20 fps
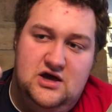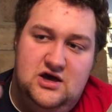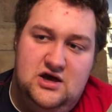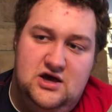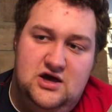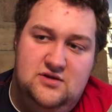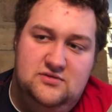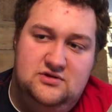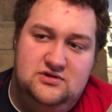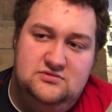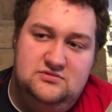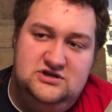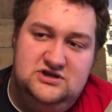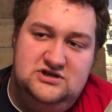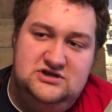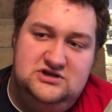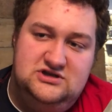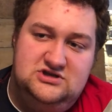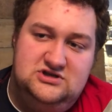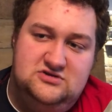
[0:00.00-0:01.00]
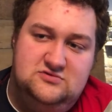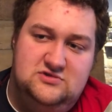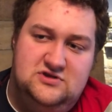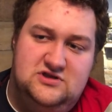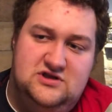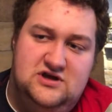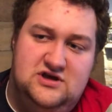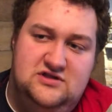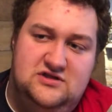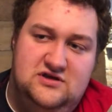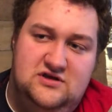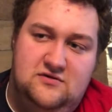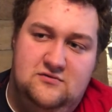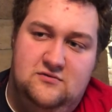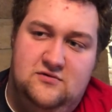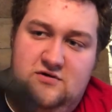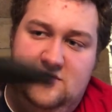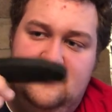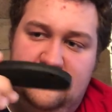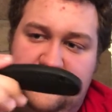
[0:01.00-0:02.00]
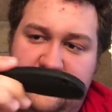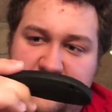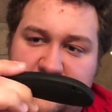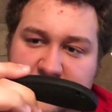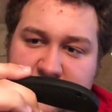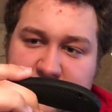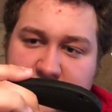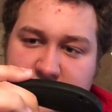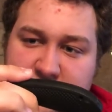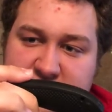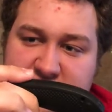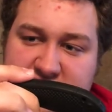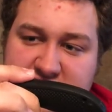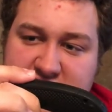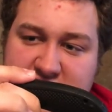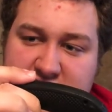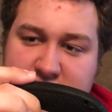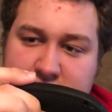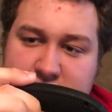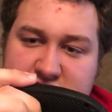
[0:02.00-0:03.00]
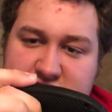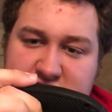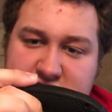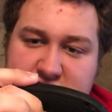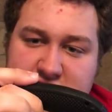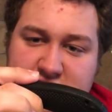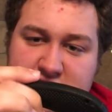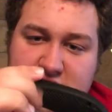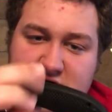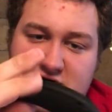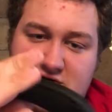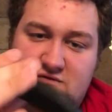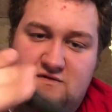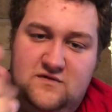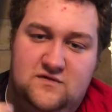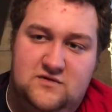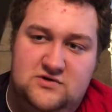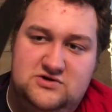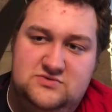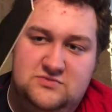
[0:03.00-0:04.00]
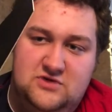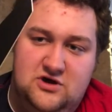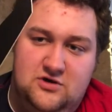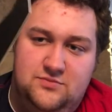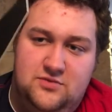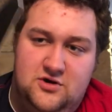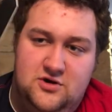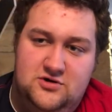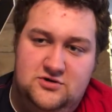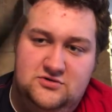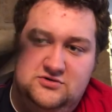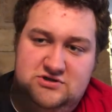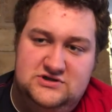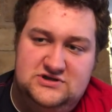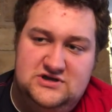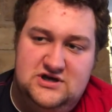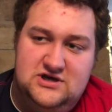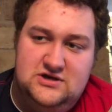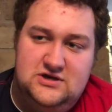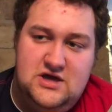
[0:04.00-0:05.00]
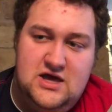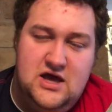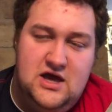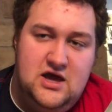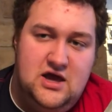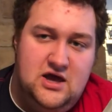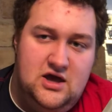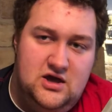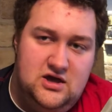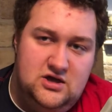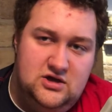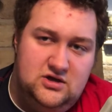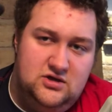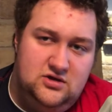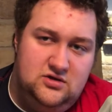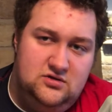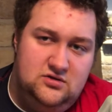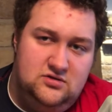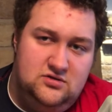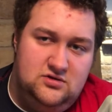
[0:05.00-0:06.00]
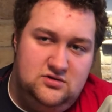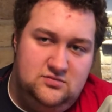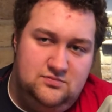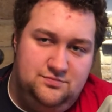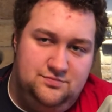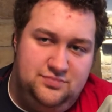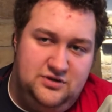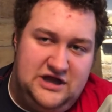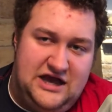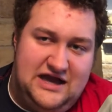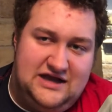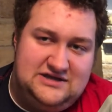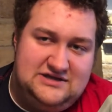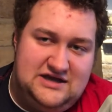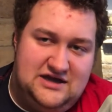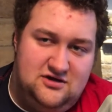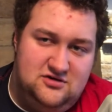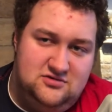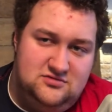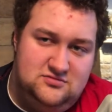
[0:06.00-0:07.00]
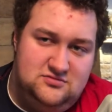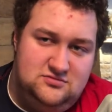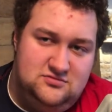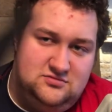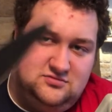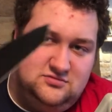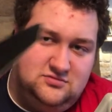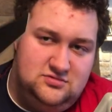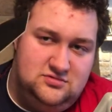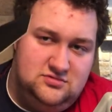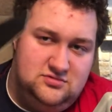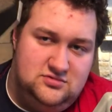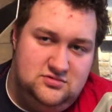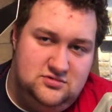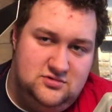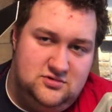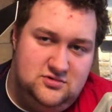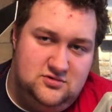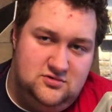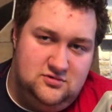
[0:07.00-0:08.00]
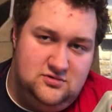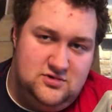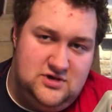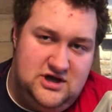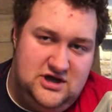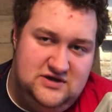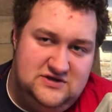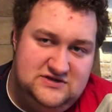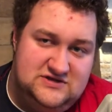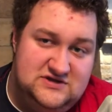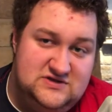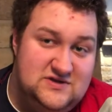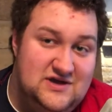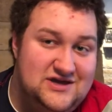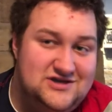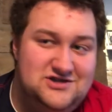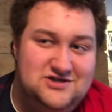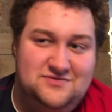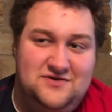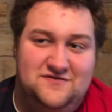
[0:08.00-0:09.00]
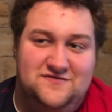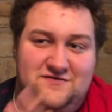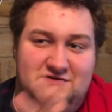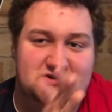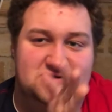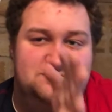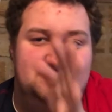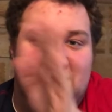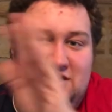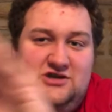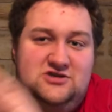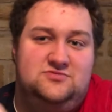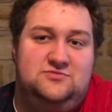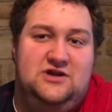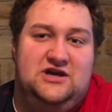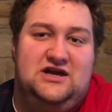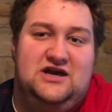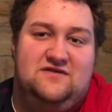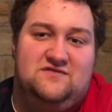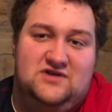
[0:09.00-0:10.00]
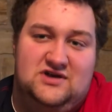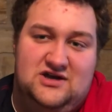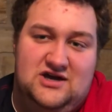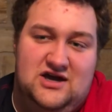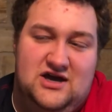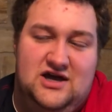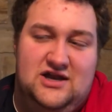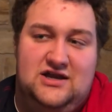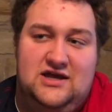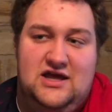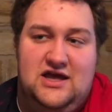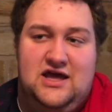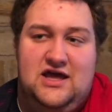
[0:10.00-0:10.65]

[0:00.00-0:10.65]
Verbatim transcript: Um, limited edition with, I think, 154 CM steel. Of course, Mel Pardue design. Blacked out. Great. This is actually my first Benchmade I ever got